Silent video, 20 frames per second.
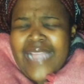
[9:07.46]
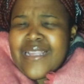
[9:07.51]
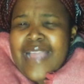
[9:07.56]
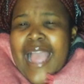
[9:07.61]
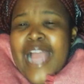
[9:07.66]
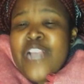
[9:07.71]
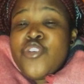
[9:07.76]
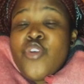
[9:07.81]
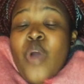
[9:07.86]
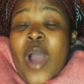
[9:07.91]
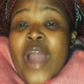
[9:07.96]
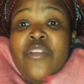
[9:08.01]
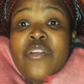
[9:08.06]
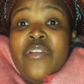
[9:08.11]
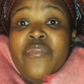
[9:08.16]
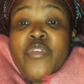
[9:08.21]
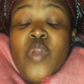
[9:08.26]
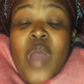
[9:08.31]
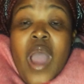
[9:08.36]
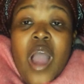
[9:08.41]
I don't
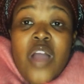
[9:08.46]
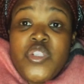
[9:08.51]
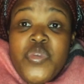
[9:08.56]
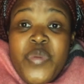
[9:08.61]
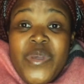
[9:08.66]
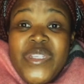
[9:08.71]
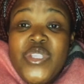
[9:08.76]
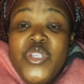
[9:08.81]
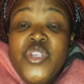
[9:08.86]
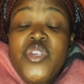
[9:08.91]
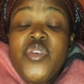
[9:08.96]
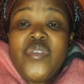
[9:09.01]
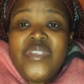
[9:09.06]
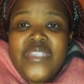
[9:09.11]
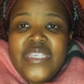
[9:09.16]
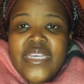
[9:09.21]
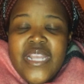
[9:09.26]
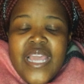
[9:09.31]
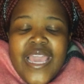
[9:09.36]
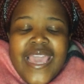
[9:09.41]
even know how to
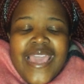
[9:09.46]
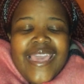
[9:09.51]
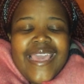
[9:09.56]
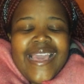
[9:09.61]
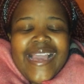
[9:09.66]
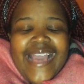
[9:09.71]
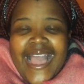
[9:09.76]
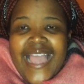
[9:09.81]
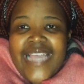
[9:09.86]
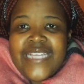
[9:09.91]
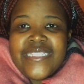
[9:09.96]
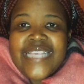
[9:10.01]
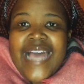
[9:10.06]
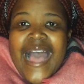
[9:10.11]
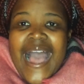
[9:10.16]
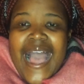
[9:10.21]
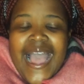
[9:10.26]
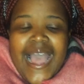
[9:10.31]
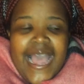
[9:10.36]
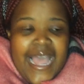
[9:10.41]
excuse it. Guys,
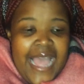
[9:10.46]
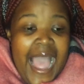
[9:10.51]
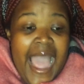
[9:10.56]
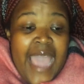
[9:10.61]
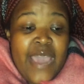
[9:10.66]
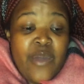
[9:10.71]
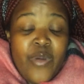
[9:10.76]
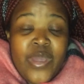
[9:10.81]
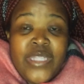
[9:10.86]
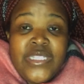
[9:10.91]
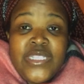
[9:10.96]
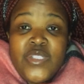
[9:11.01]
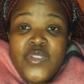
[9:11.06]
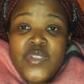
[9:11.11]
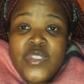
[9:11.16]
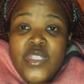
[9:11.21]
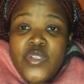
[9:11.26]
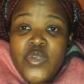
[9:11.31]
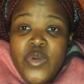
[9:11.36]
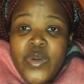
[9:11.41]
I went
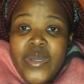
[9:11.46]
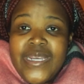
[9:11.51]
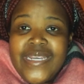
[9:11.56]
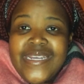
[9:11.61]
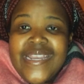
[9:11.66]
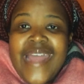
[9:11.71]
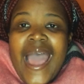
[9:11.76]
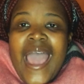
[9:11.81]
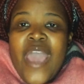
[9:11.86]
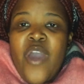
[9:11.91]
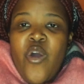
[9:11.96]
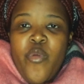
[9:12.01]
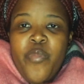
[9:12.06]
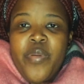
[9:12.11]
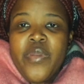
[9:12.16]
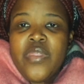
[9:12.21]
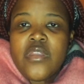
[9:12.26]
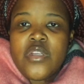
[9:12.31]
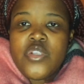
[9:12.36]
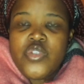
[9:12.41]
into the toilet, I
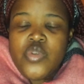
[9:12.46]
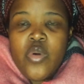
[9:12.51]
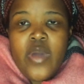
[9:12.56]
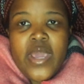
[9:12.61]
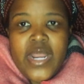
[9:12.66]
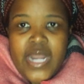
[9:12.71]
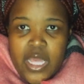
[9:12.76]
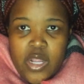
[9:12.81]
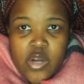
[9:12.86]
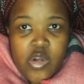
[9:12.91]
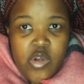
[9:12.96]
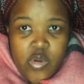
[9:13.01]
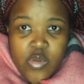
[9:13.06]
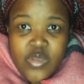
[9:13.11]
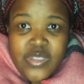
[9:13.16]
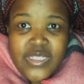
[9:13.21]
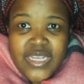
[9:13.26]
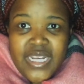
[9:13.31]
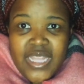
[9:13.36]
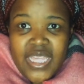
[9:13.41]
opened the door and I
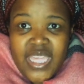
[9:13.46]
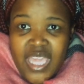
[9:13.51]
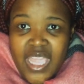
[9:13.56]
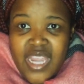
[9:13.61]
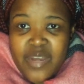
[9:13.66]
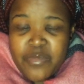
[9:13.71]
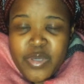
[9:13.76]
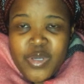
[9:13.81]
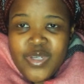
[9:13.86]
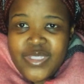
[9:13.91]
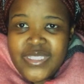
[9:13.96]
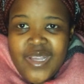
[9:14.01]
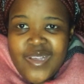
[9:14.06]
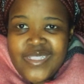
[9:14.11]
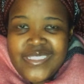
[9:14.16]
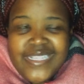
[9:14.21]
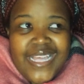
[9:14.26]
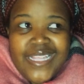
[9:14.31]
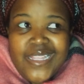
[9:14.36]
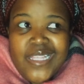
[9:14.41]
closed it again because I
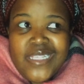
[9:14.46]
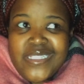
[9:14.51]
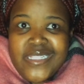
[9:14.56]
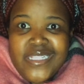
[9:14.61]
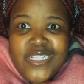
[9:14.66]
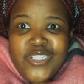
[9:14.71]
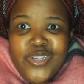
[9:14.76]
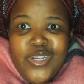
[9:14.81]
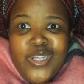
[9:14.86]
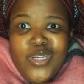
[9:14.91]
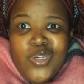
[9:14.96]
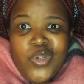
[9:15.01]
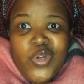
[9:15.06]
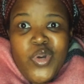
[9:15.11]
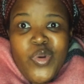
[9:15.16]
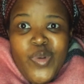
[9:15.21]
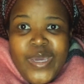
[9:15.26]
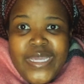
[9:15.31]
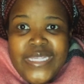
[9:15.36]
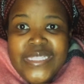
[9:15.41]
was like, there's literally
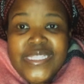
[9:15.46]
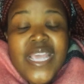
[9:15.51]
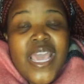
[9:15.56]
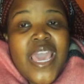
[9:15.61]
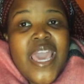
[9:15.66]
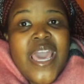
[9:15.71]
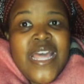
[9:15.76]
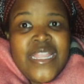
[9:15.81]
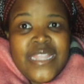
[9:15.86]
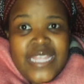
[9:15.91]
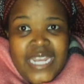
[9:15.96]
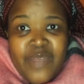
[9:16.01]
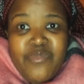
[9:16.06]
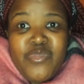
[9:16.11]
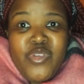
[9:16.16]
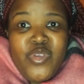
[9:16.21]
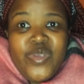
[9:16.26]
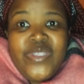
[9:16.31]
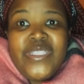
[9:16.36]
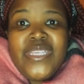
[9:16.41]
no way that I'm
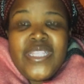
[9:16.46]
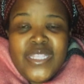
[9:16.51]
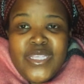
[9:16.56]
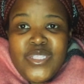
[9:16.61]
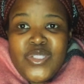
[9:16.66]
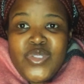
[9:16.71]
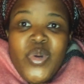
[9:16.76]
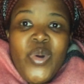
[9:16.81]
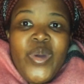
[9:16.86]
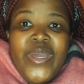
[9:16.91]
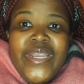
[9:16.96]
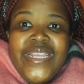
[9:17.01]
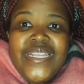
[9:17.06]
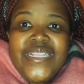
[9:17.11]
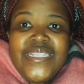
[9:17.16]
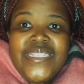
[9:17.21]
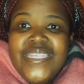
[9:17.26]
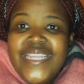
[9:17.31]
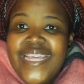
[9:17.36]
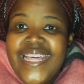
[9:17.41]
using this
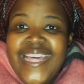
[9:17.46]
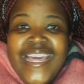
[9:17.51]
toilet.